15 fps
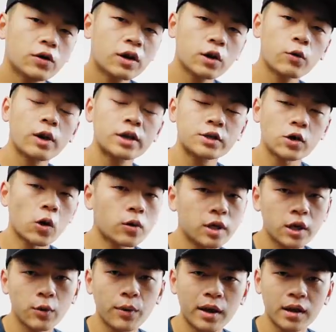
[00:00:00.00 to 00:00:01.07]
You can create your own
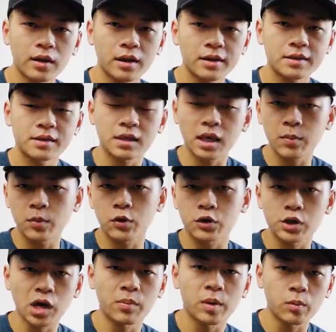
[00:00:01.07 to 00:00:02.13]
curated list to keep your
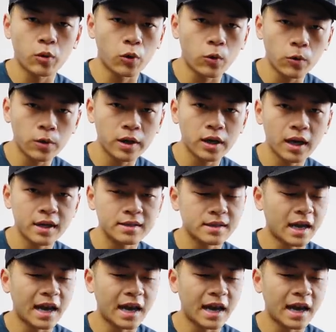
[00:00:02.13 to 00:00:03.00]
shopping more organized.